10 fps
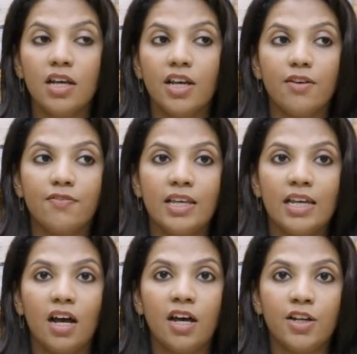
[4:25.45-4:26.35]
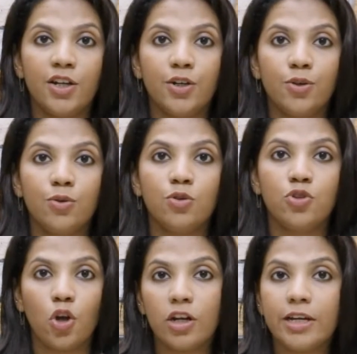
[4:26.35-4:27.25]
If they are into
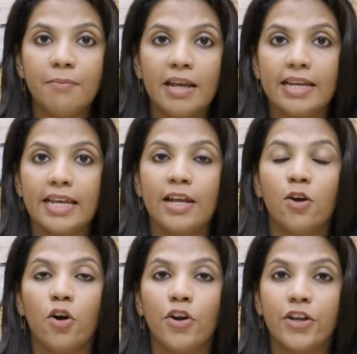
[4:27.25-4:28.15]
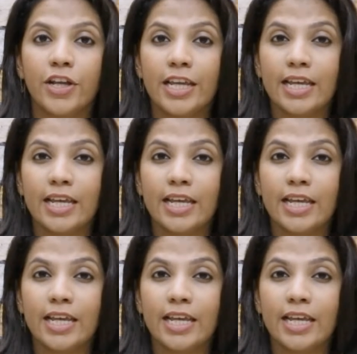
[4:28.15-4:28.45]
chocolate making or